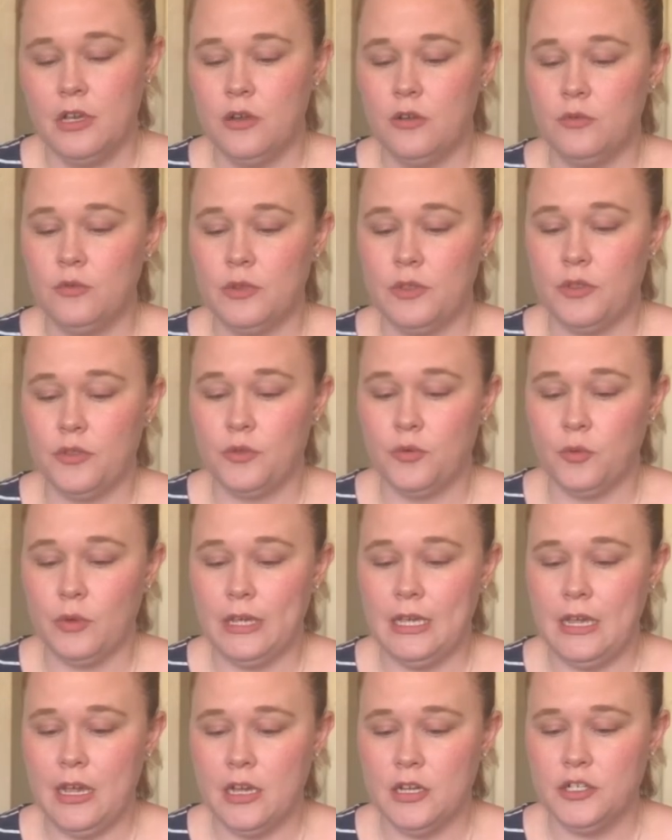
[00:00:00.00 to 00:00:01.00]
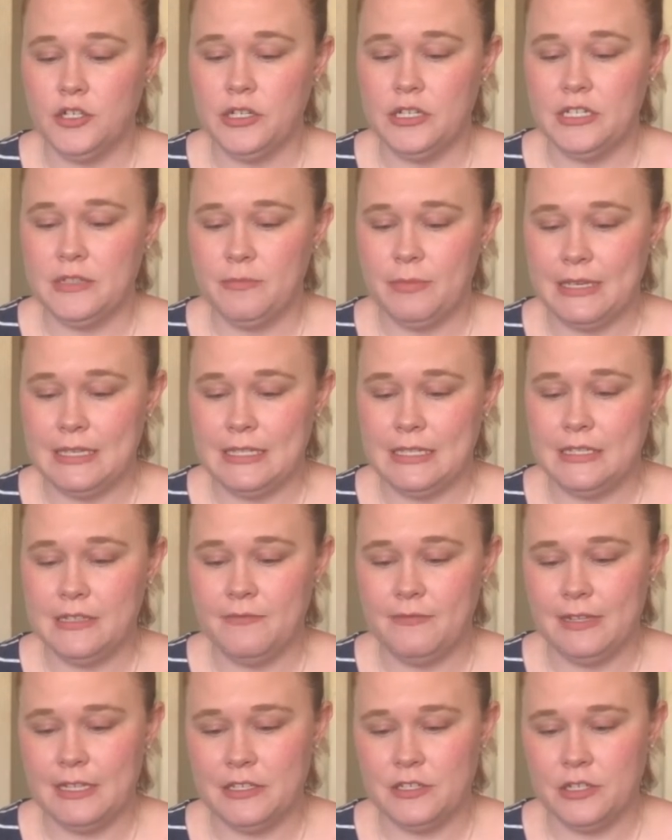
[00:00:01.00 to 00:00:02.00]
with 300 species
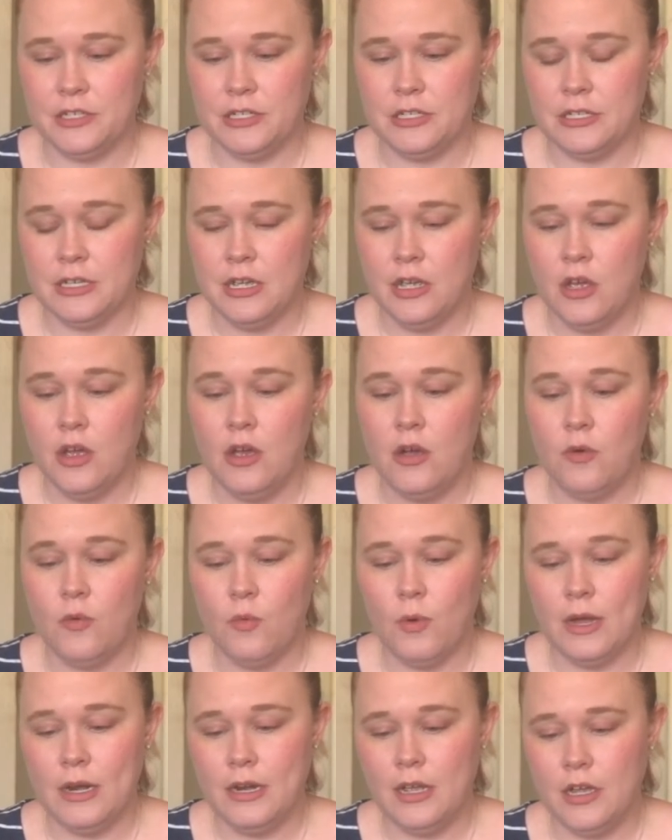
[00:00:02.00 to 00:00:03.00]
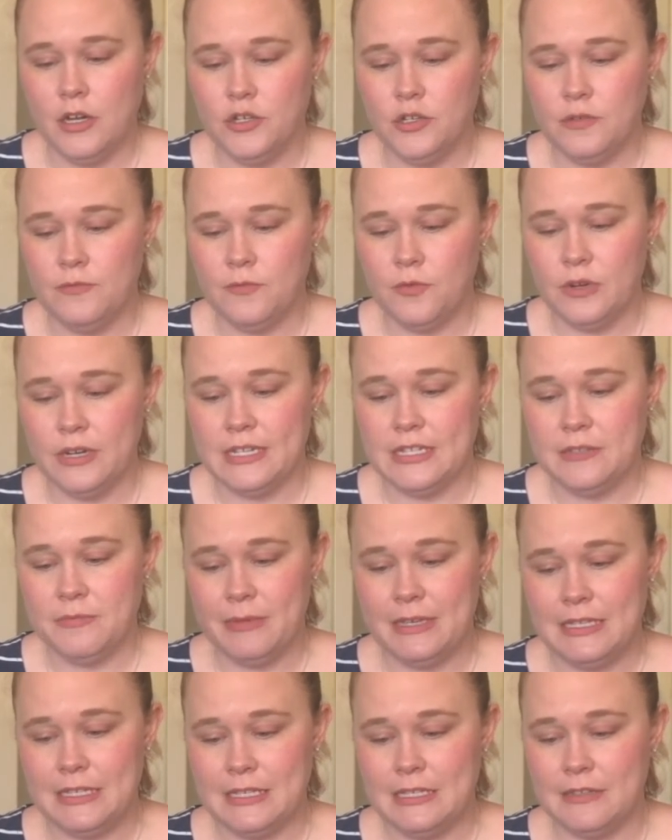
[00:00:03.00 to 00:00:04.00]
of lizards, 140
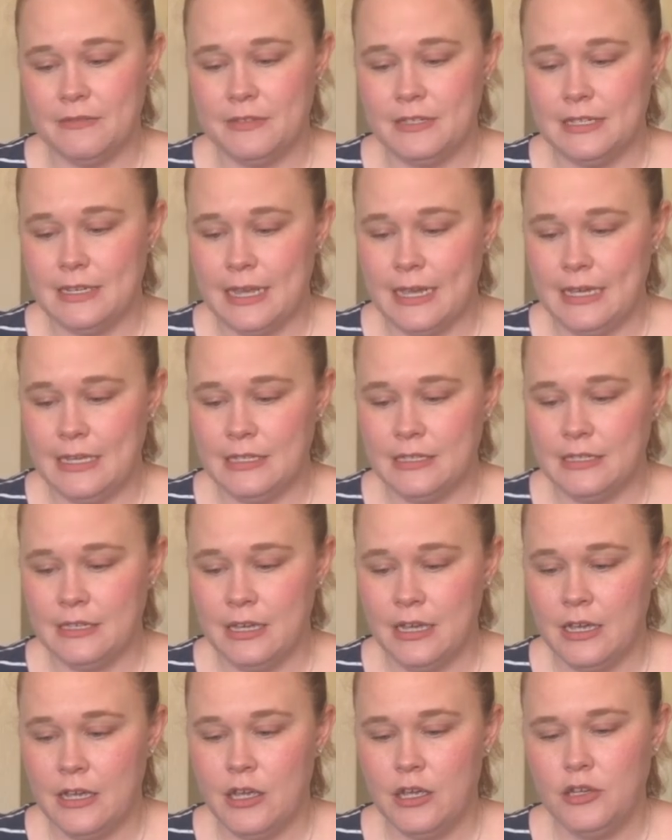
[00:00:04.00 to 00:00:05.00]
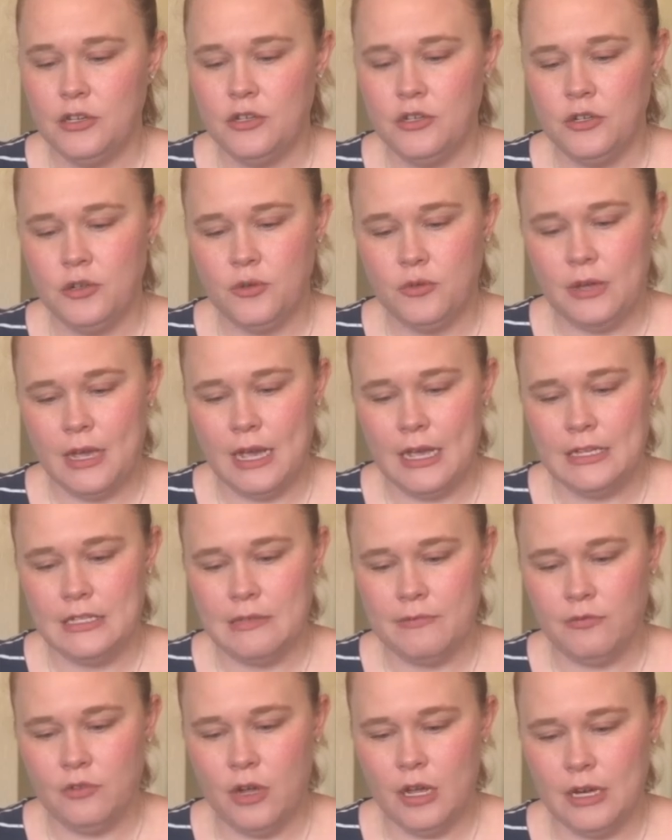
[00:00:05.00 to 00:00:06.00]
species of snakes, 2 kinds
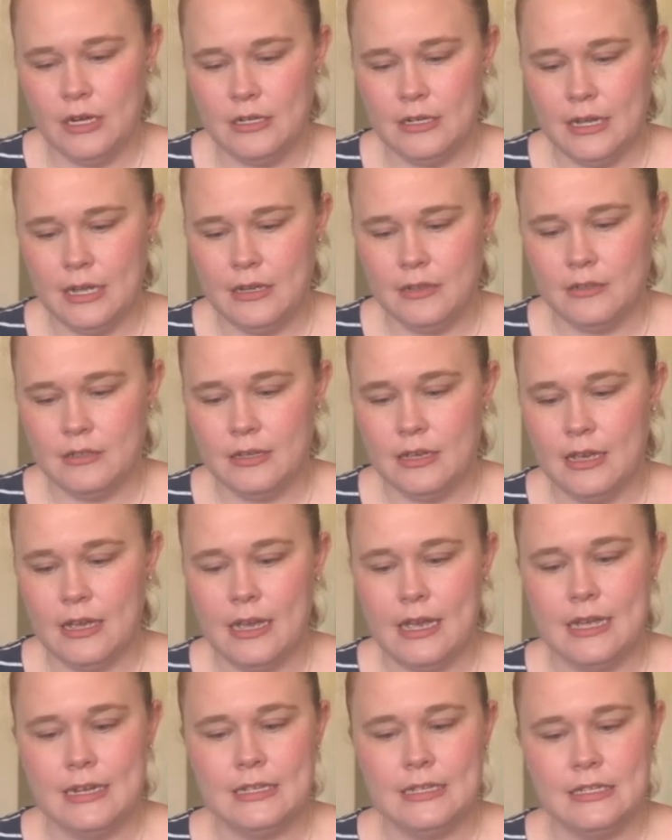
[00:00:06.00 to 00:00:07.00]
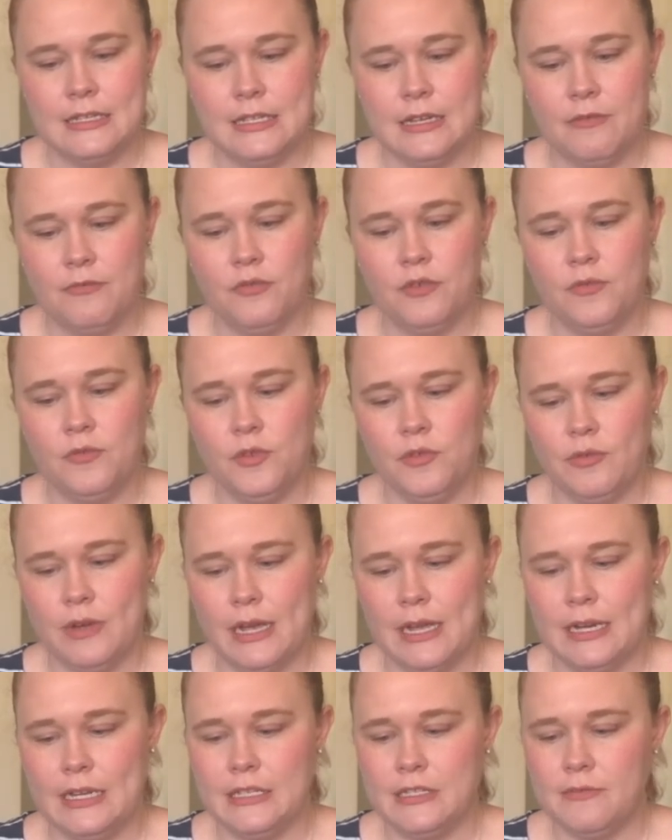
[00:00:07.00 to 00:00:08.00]
of crocodiles, and several
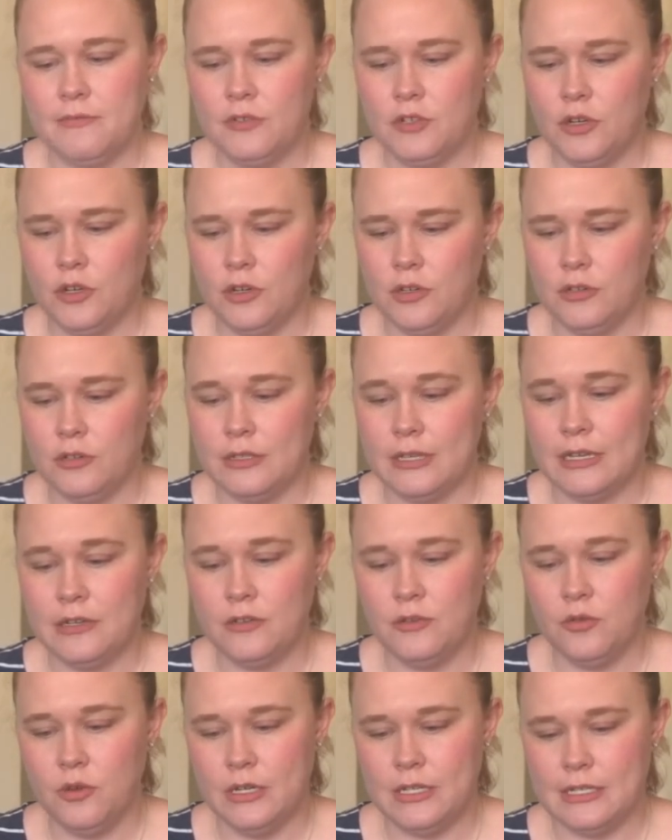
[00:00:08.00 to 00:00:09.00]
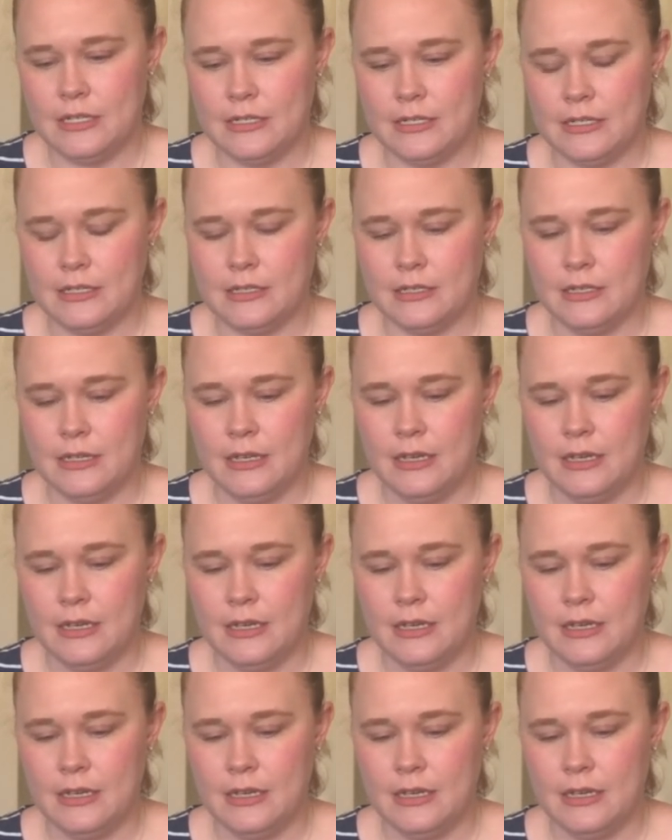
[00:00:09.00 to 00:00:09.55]
varieties of turtles and tortoises.